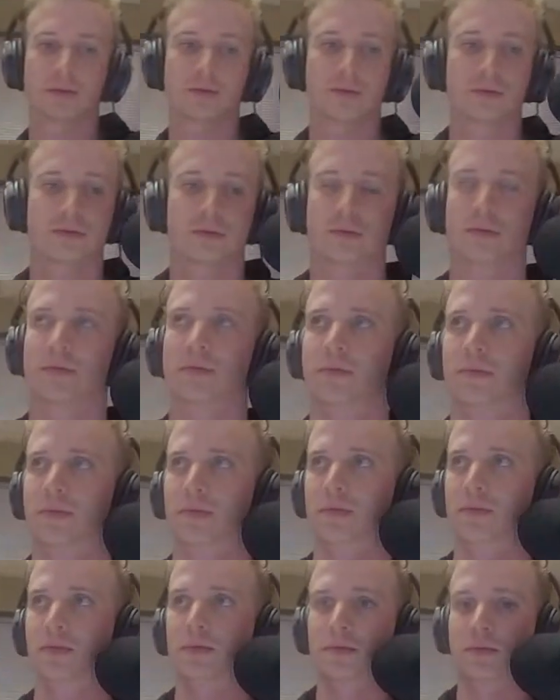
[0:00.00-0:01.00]

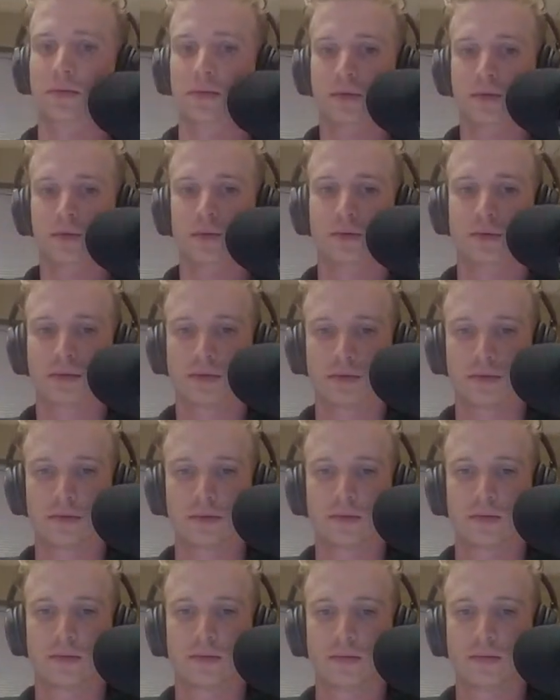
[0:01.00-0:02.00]

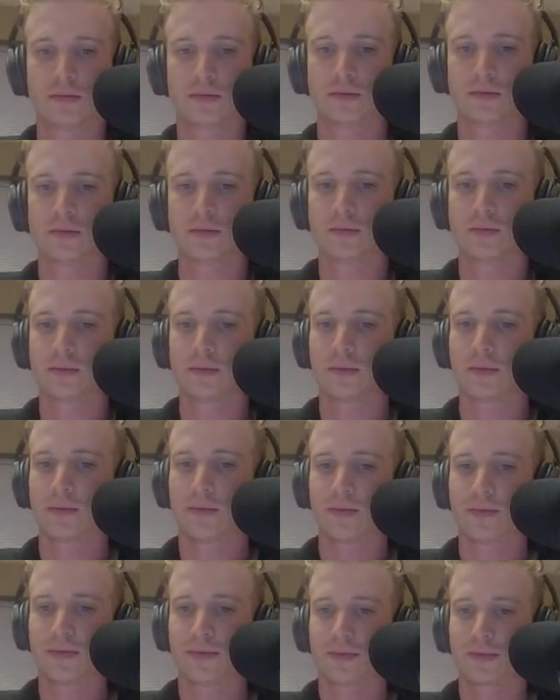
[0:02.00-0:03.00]

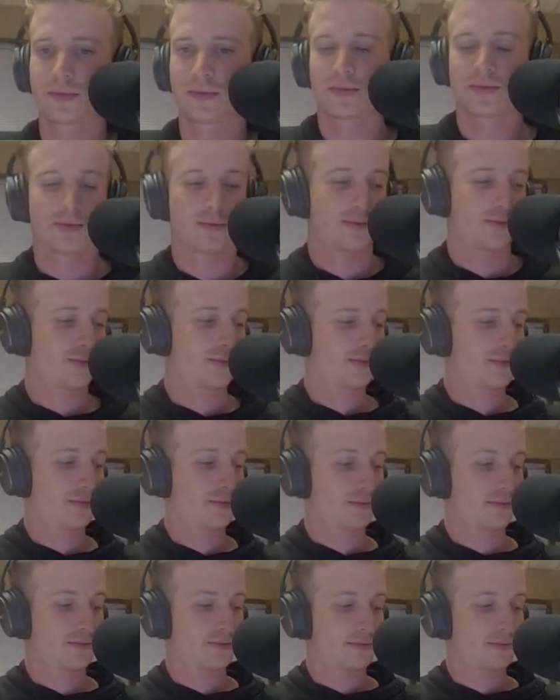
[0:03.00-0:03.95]
[no speech]